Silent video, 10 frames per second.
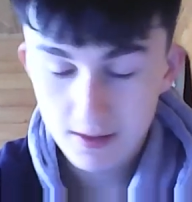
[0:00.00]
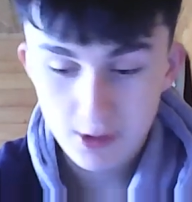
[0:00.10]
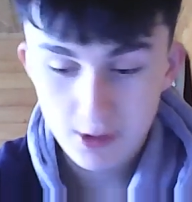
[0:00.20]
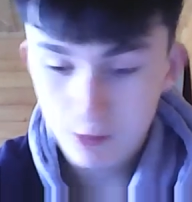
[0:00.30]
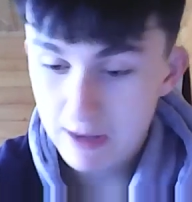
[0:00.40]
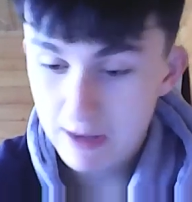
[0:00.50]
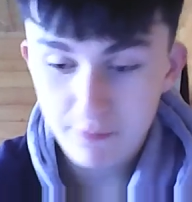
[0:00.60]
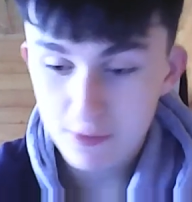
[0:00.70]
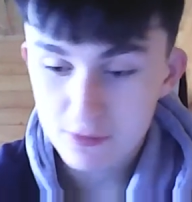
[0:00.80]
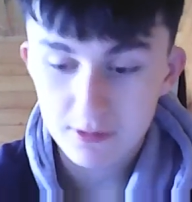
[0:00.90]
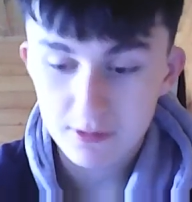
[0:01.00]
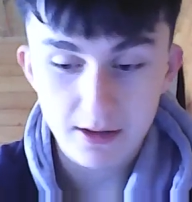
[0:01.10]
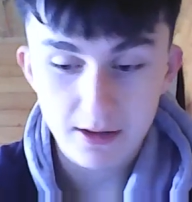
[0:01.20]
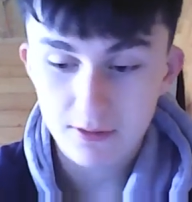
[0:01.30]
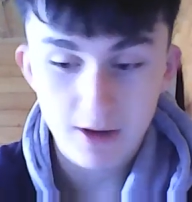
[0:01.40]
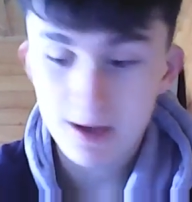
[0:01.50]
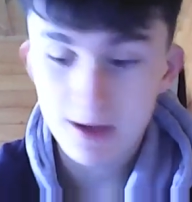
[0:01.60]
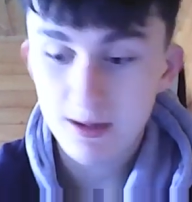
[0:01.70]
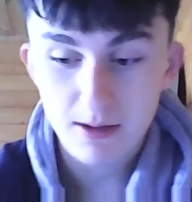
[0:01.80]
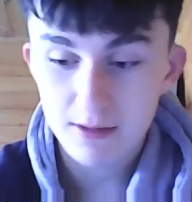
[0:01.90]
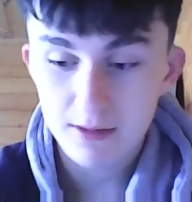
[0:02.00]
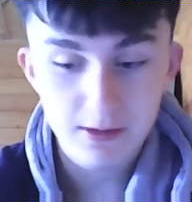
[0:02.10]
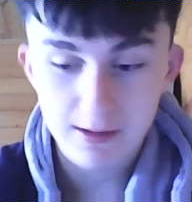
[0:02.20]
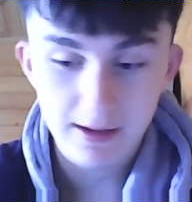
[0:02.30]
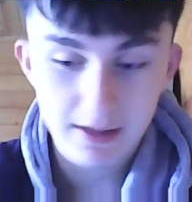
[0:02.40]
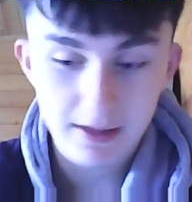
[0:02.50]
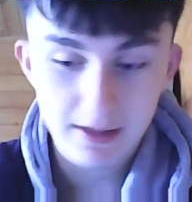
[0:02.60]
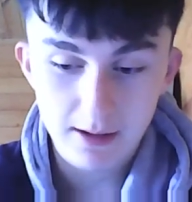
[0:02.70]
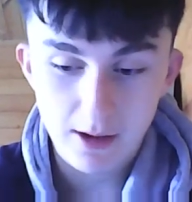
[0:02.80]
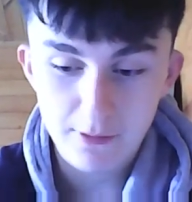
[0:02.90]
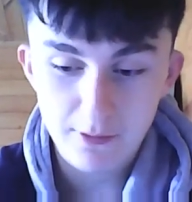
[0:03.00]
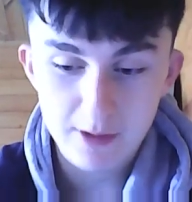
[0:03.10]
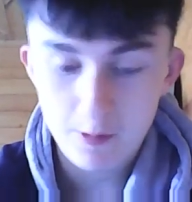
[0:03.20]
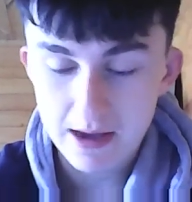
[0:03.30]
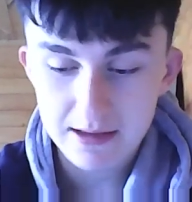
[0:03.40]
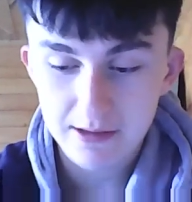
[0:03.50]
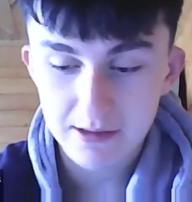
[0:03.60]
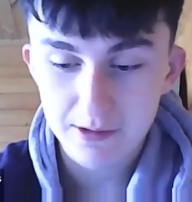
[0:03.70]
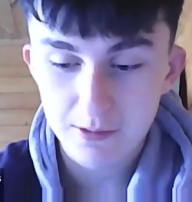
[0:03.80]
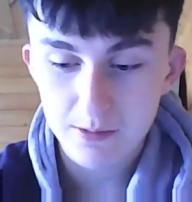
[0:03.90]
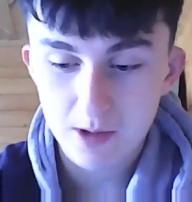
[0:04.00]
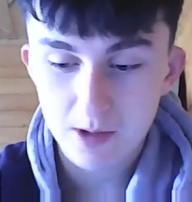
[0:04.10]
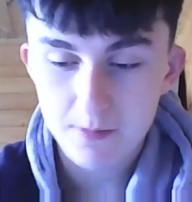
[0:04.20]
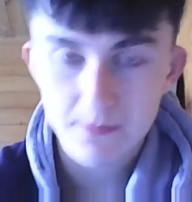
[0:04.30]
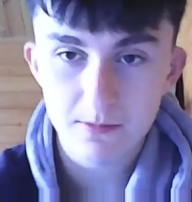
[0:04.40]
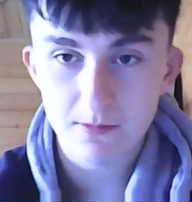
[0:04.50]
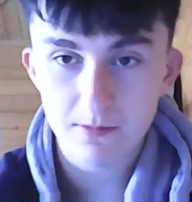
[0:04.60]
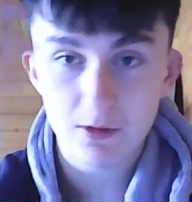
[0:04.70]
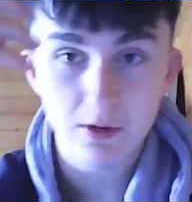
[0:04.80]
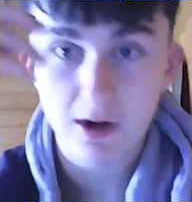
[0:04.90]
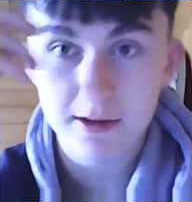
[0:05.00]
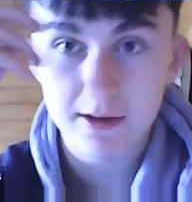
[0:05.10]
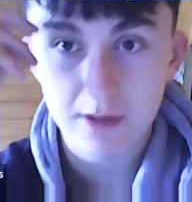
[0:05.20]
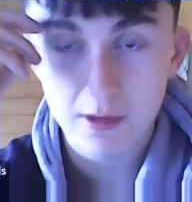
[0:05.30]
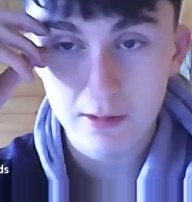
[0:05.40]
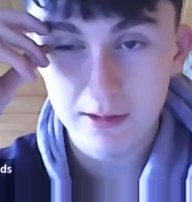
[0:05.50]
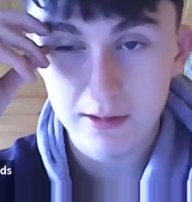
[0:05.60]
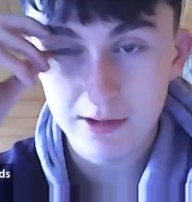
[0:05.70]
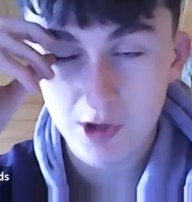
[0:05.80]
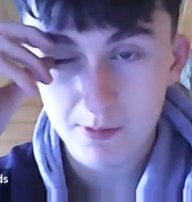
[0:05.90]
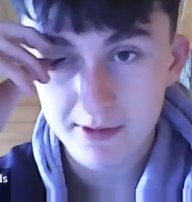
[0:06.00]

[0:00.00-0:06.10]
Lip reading: UEFA are just a disgrace, to be honest with you. Like, obviously they're painted as the good guys in the whole European